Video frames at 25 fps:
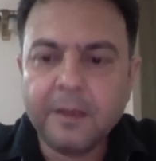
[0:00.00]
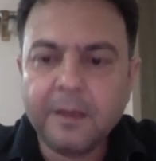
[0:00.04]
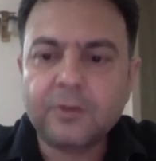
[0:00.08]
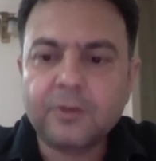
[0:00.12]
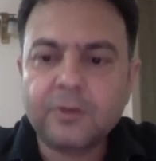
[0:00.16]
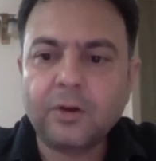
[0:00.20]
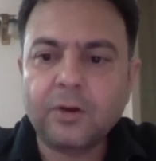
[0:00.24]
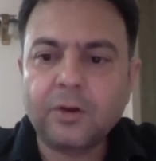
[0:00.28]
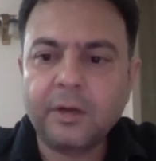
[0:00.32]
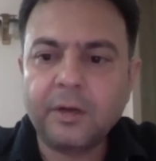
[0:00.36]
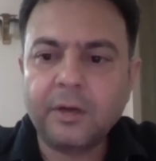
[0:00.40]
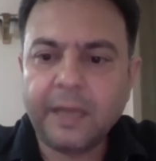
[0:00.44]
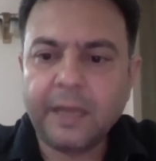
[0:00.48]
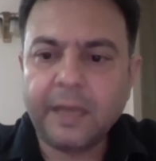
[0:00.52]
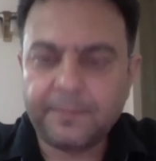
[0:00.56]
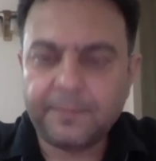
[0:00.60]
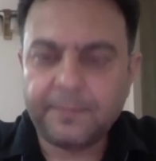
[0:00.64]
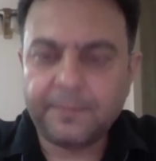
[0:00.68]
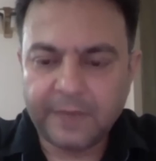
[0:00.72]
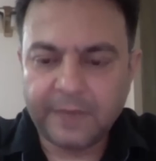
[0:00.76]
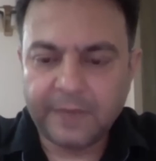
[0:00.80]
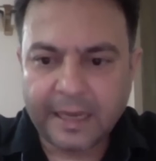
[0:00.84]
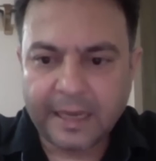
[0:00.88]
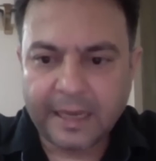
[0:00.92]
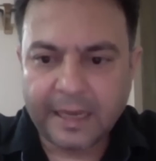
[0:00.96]
So
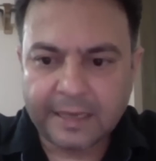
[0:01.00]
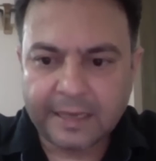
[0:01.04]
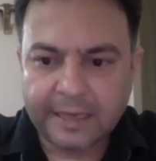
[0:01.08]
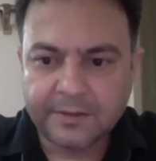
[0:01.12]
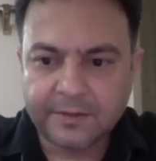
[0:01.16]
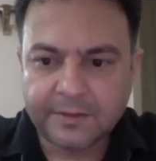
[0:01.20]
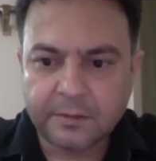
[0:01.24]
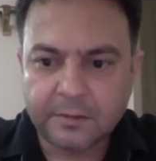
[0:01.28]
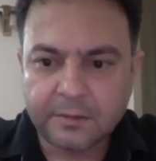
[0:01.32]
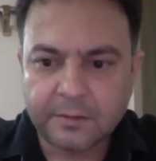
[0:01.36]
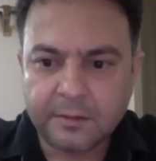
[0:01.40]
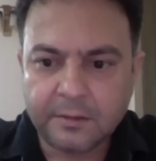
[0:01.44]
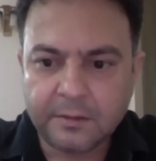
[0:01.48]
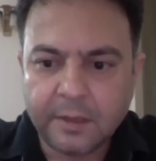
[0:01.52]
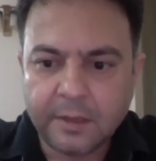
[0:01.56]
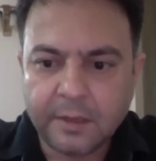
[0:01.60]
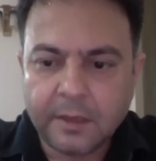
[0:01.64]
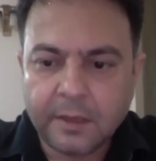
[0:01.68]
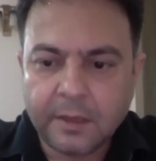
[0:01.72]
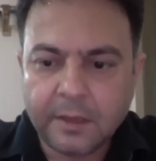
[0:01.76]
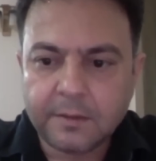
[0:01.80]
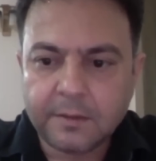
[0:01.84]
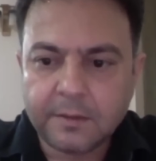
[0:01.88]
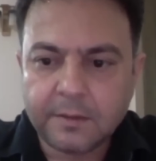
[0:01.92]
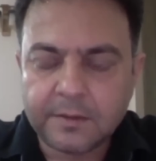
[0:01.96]
if there is
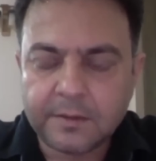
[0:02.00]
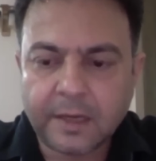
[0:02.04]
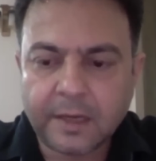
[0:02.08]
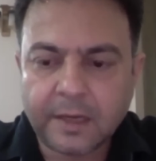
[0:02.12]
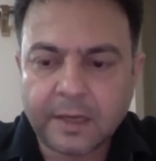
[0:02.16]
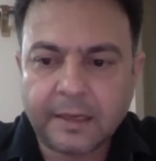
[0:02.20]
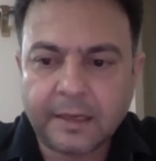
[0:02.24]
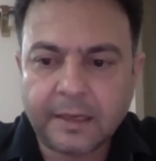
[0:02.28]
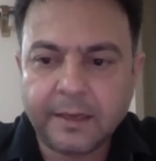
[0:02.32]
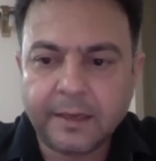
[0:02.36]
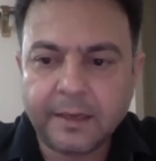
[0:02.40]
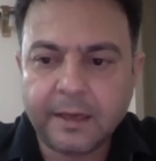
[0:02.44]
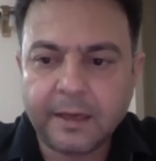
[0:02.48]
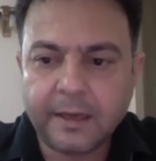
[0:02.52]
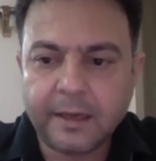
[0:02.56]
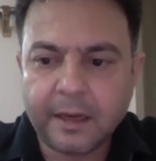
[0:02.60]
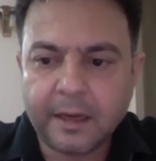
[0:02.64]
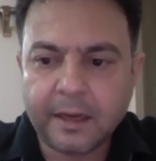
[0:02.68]
certain